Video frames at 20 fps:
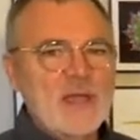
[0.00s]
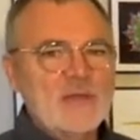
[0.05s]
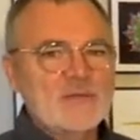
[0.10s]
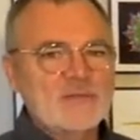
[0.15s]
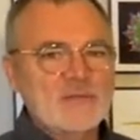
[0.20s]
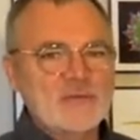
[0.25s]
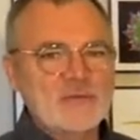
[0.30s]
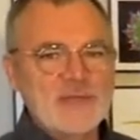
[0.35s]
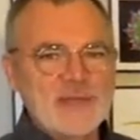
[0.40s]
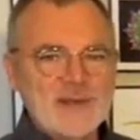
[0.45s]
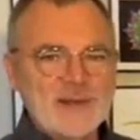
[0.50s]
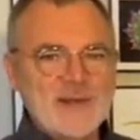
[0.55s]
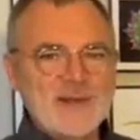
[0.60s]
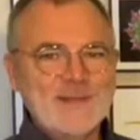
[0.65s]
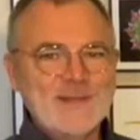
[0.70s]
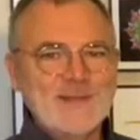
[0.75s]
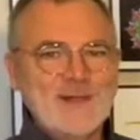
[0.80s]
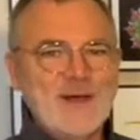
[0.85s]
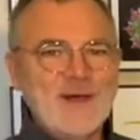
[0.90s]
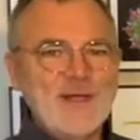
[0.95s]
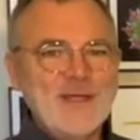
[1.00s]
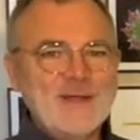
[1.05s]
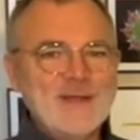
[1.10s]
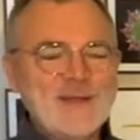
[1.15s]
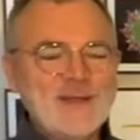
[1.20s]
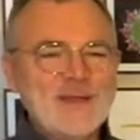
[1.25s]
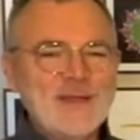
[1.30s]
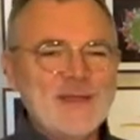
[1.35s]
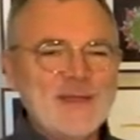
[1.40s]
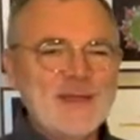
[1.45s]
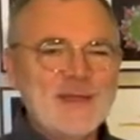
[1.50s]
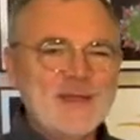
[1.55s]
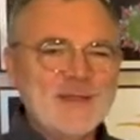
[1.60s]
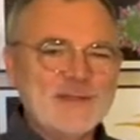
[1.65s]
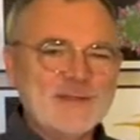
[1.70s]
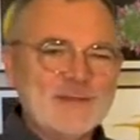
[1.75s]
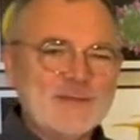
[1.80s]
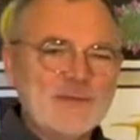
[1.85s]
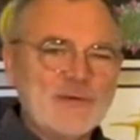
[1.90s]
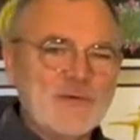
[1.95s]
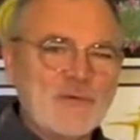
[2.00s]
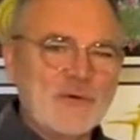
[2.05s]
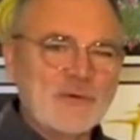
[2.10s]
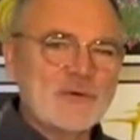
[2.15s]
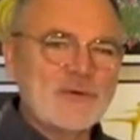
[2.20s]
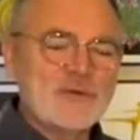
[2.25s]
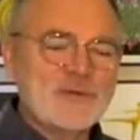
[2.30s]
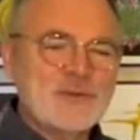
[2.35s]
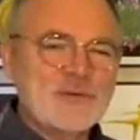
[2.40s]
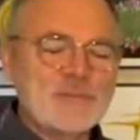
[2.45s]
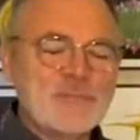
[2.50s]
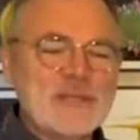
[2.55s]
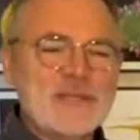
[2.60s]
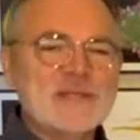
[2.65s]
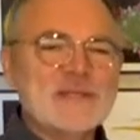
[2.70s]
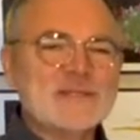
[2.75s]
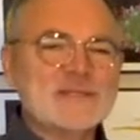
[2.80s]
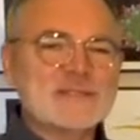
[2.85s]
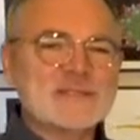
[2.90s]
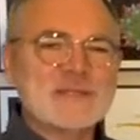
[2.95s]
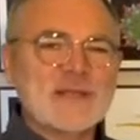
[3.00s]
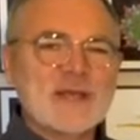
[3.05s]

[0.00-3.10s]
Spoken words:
so get online and order your piece.